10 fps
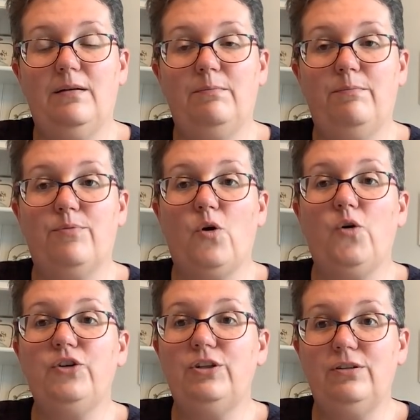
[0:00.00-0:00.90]

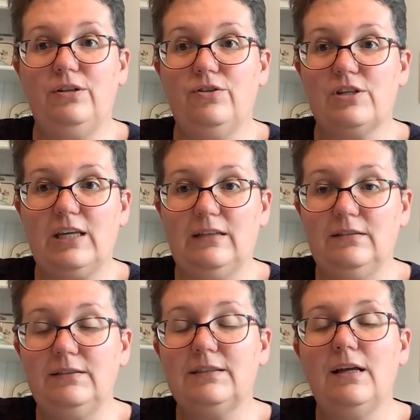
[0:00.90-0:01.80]
broaden your
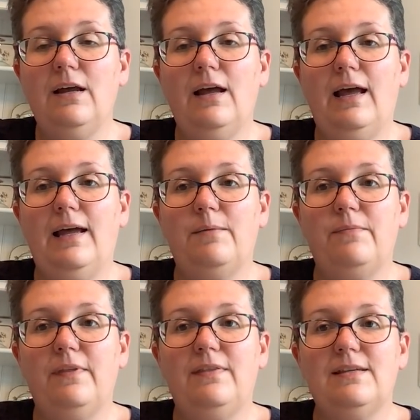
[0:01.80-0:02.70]
skills,
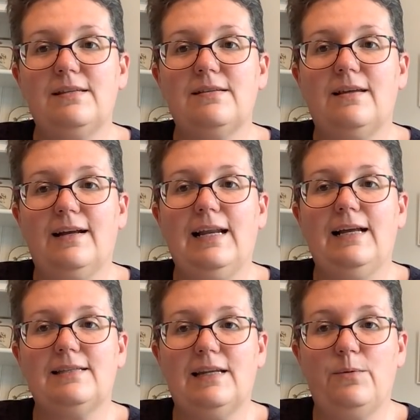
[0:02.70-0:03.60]
then this is a
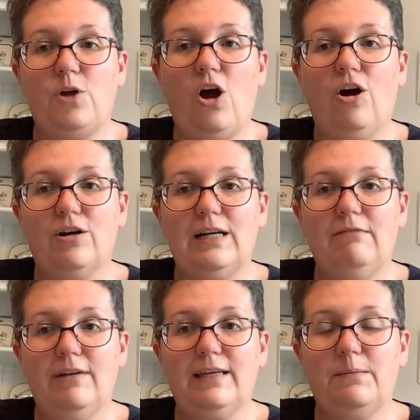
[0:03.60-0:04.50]
class that I would heartily
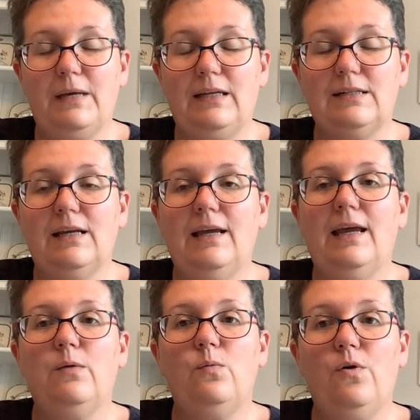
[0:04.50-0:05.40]
recommend.
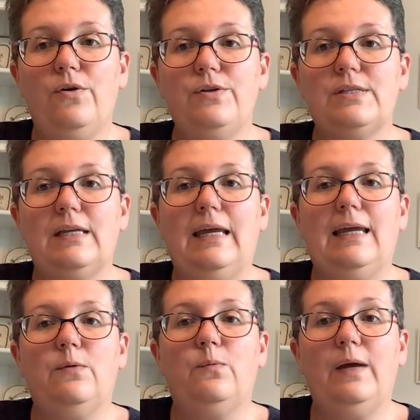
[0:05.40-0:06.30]
It was
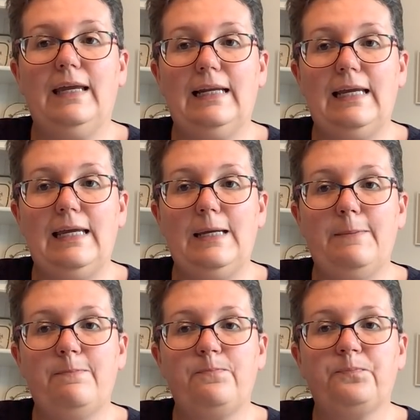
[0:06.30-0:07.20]
a weekly
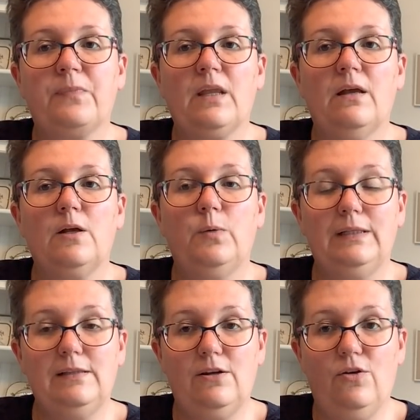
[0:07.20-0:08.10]

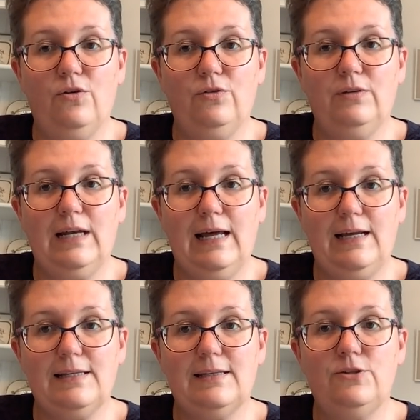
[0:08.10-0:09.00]
quilt along
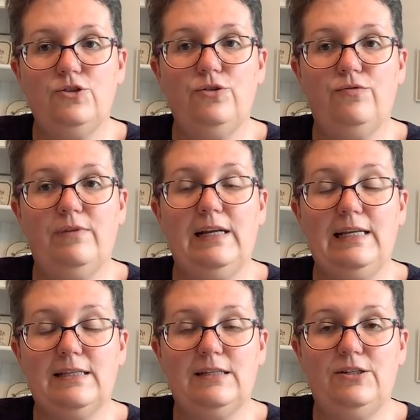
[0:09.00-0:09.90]
class that Judith
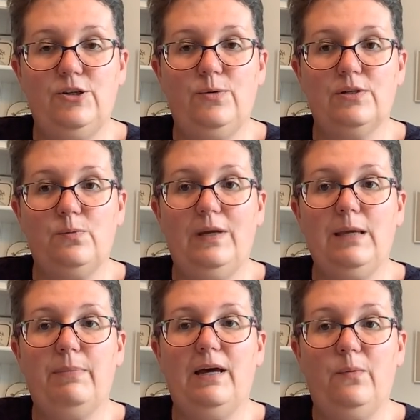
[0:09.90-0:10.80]
released to us
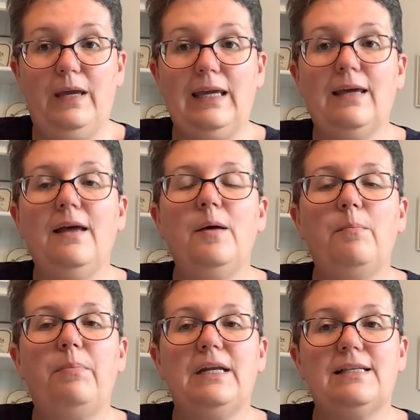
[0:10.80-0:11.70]
week by week,
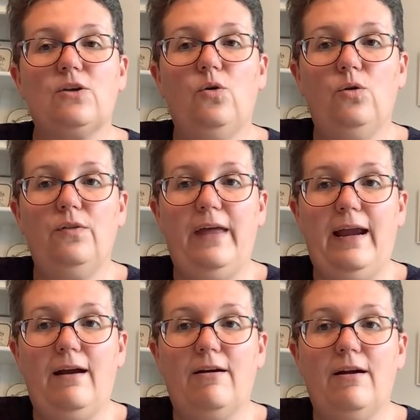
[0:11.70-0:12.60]
but it's all
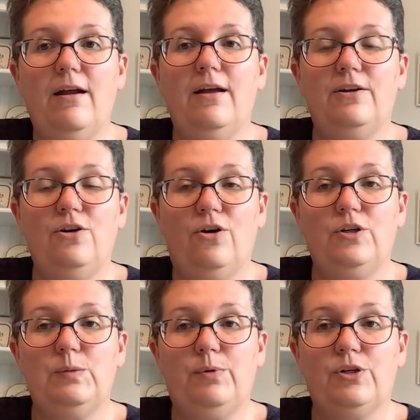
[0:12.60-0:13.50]
there now
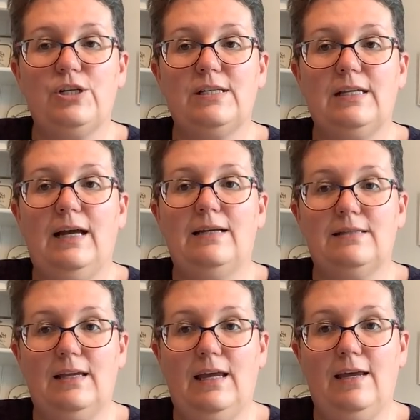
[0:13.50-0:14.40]
to purchase
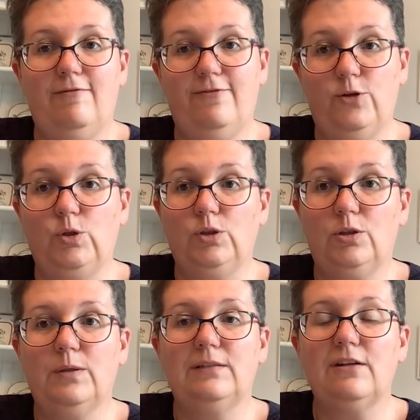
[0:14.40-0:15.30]
as a full
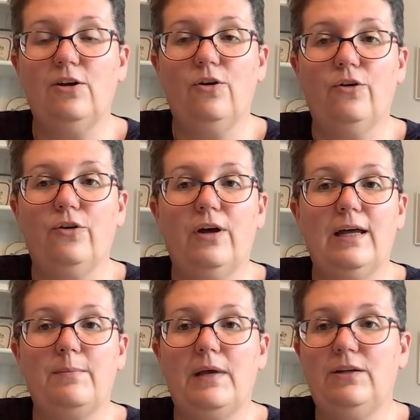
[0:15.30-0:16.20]
quilt along,
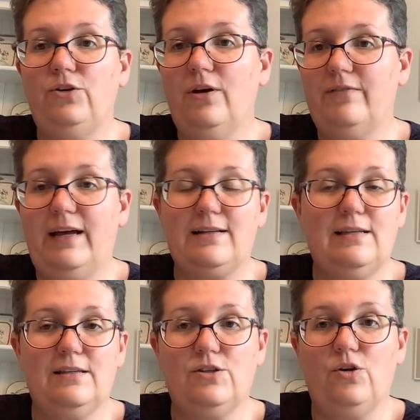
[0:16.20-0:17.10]
and you have
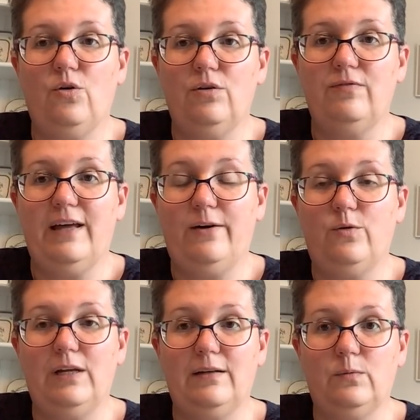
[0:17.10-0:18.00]
access to all of that
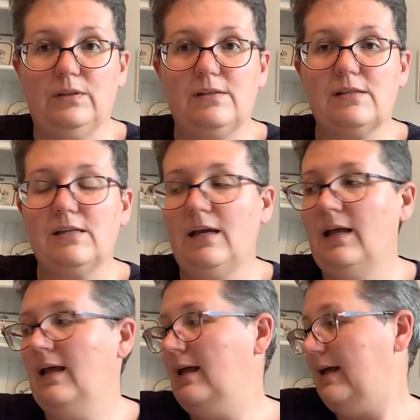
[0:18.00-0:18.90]
all at once.
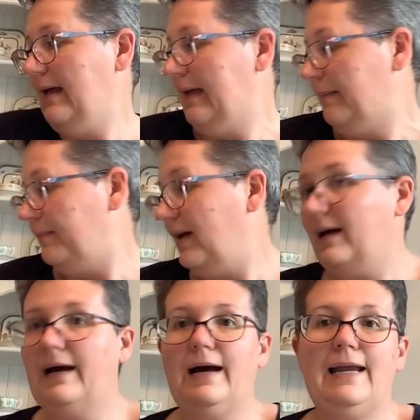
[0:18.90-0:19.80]

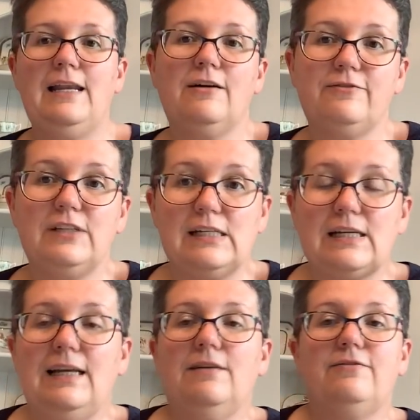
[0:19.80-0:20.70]
I loved it.
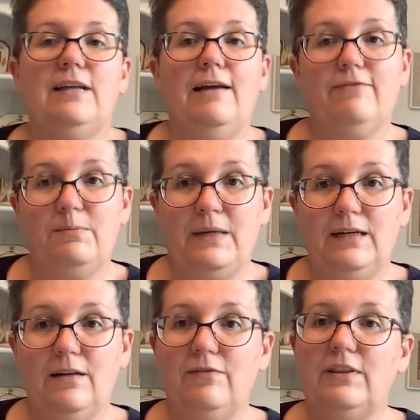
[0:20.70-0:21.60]
I loved every
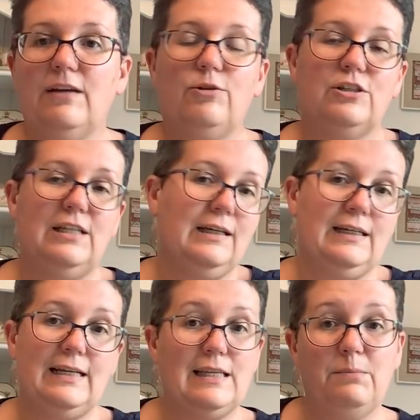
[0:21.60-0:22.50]
minute of it. There are
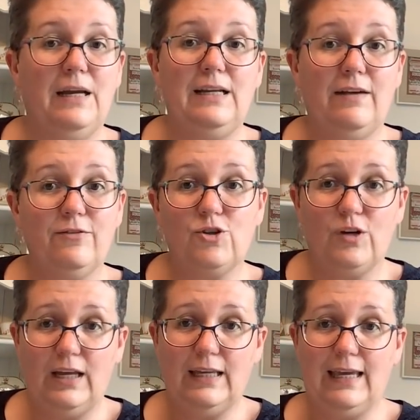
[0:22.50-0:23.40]
techniques I might never
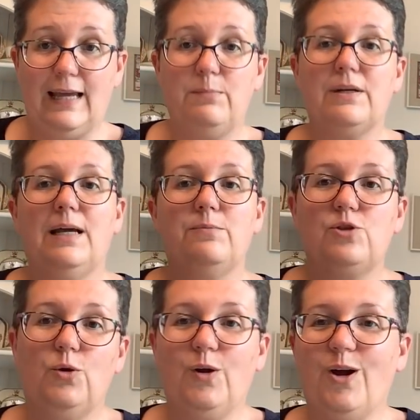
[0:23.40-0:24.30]
try again, but I am so